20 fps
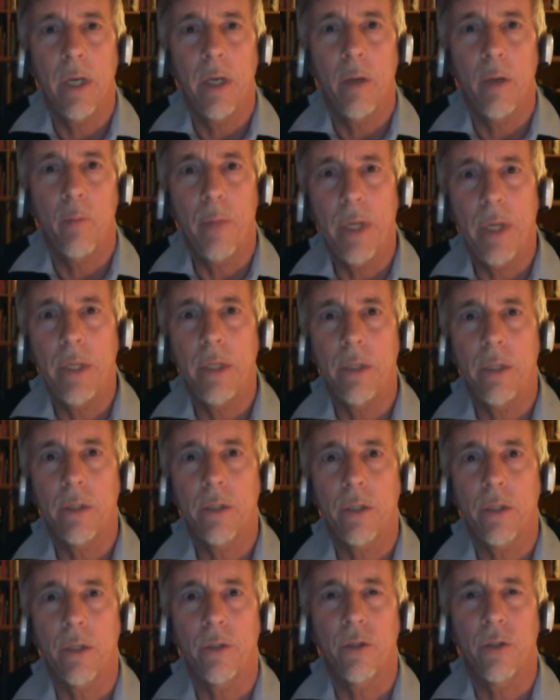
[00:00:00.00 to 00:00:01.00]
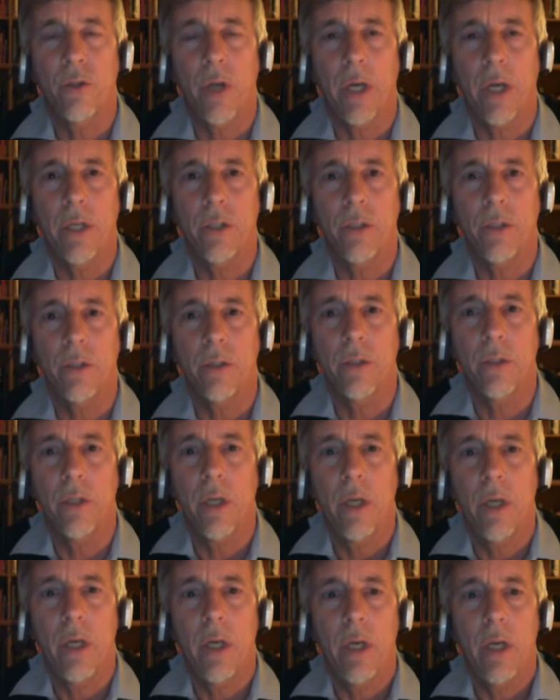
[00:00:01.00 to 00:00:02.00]
many situations,
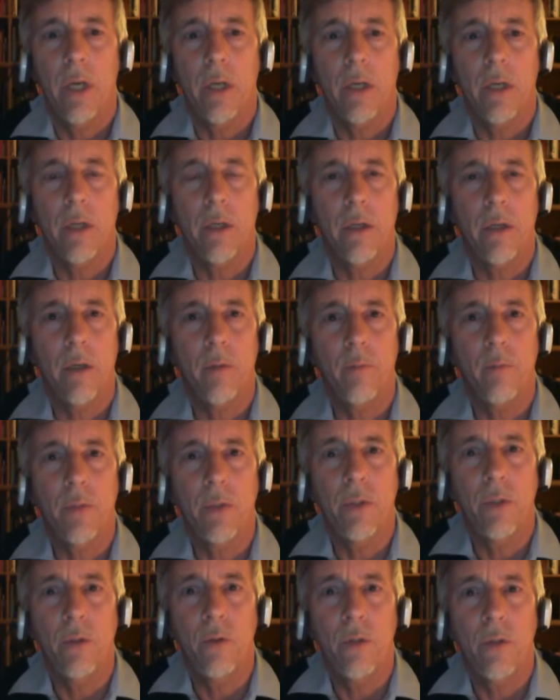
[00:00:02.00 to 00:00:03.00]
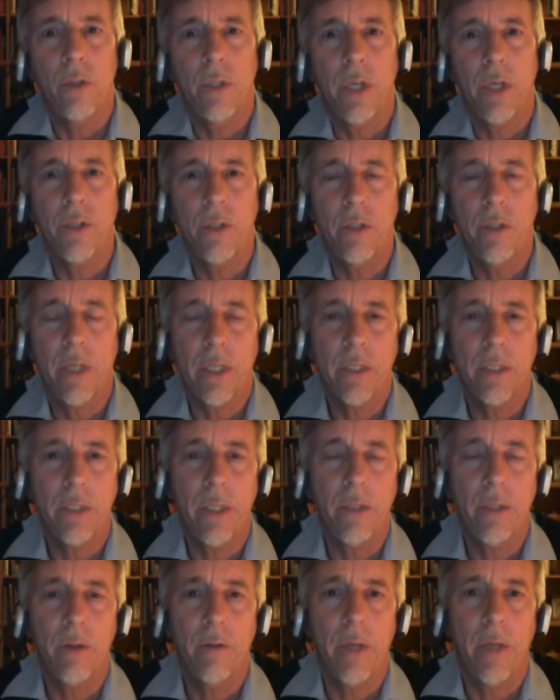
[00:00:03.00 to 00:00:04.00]
to such an
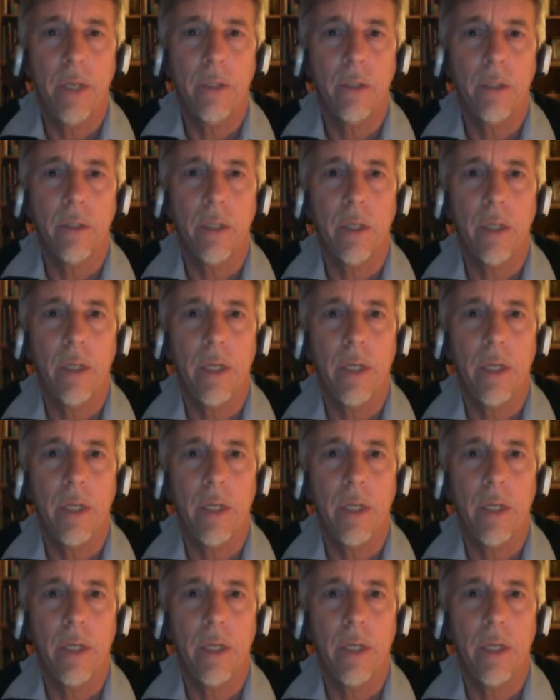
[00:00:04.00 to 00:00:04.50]
extent that